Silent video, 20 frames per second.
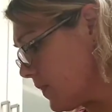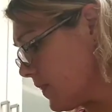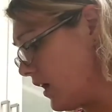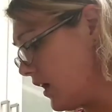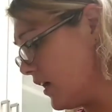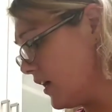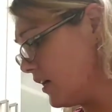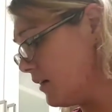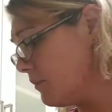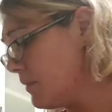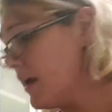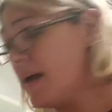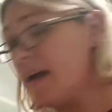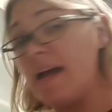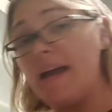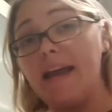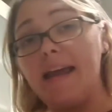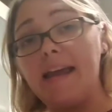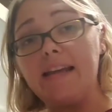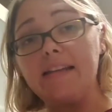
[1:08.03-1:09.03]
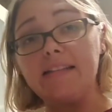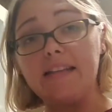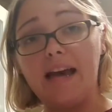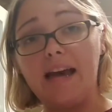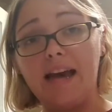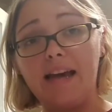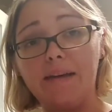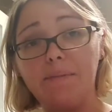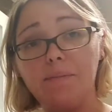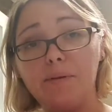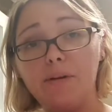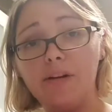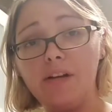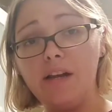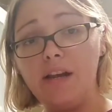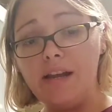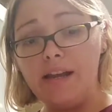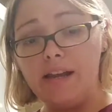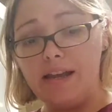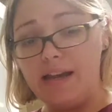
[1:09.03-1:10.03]
A timer,
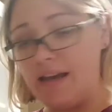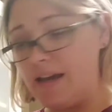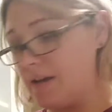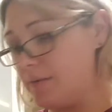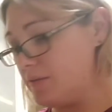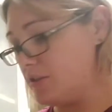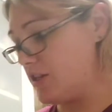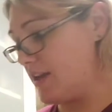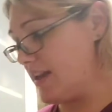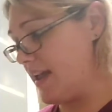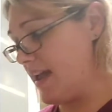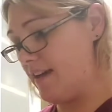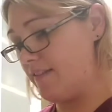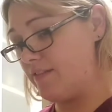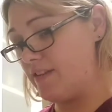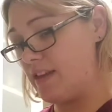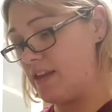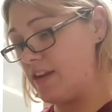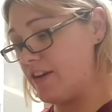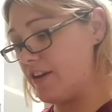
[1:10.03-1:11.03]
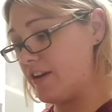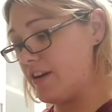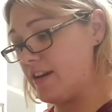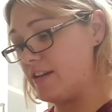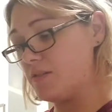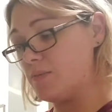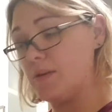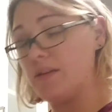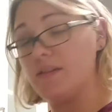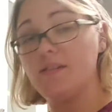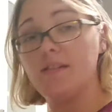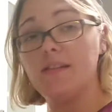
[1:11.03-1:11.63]
which I have here, as well as